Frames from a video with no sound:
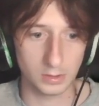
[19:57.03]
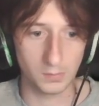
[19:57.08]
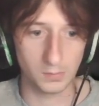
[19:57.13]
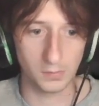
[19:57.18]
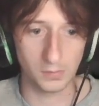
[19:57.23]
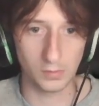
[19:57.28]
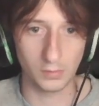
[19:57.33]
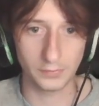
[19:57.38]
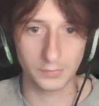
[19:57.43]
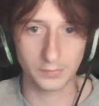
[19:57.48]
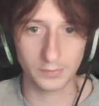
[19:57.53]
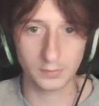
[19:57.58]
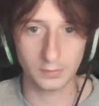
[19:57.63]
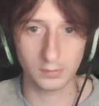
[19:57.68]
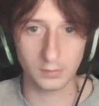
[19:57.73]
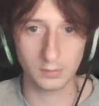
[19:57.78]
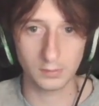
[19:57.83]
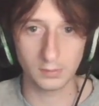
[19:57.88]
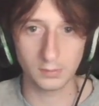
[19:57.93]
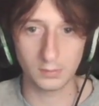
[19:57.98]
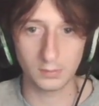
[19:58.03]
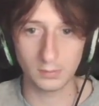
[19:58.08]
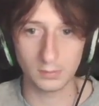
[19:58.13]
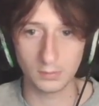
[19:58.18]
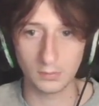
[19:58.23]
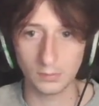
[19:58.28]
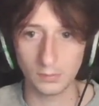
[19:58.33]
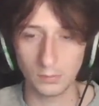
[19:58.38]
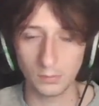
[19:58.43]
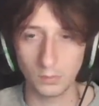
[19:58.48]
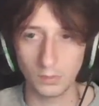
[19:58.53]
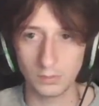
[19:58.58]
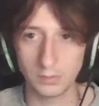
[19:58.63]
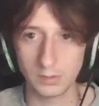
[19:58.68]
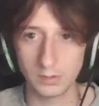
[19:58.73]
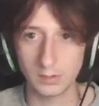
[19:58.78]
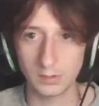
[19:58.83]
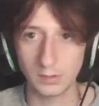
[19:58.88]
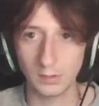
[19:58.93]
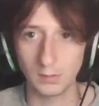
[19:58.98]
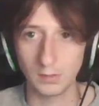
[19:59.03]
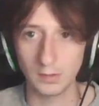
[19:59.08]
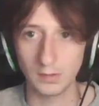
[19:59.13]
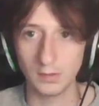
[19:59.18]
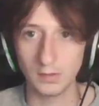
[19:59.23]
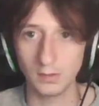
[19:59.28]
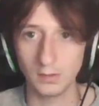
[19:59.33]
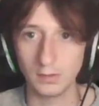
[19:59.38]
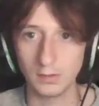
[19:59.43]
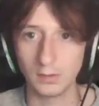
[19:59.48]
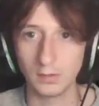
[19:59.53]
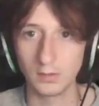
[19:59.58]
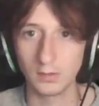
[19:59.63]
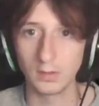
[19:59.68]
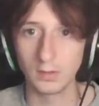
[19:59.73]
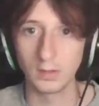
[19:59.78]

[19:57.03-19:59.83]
support what is going on.